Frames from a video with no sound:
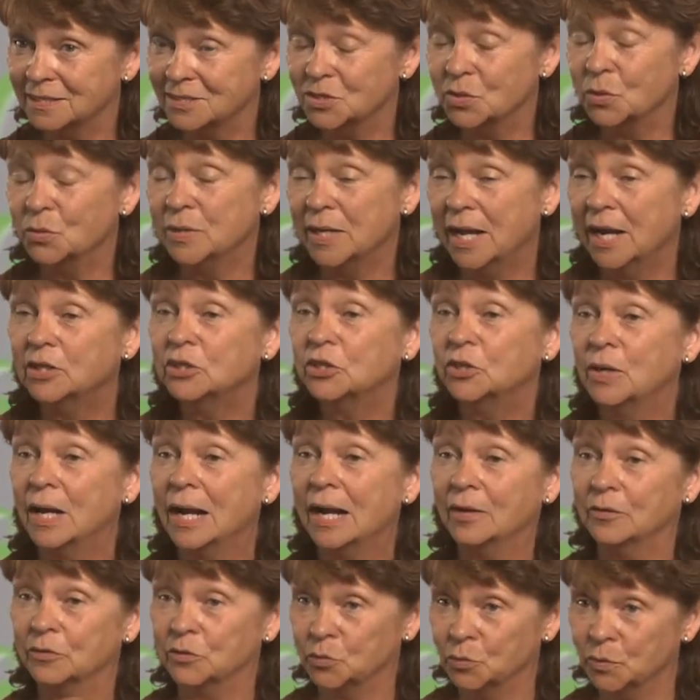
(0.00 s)
So now you're
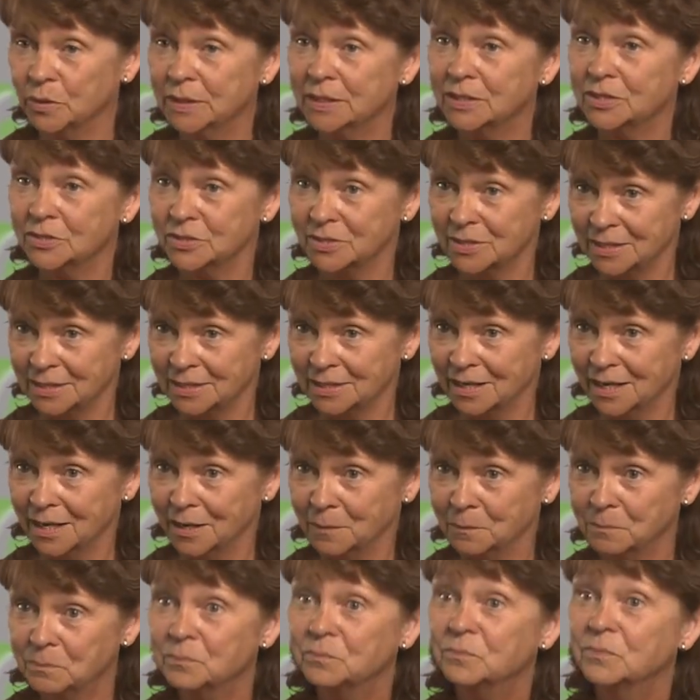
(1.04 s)
out three years
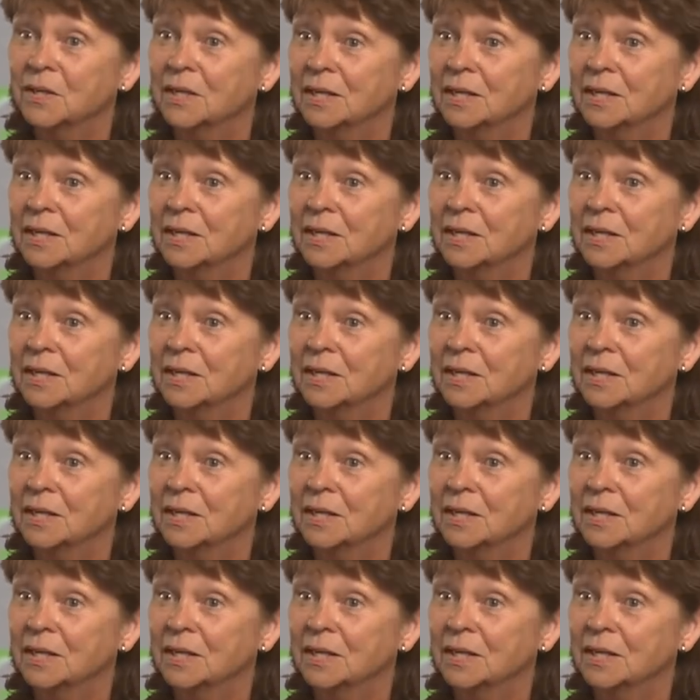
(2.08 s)
income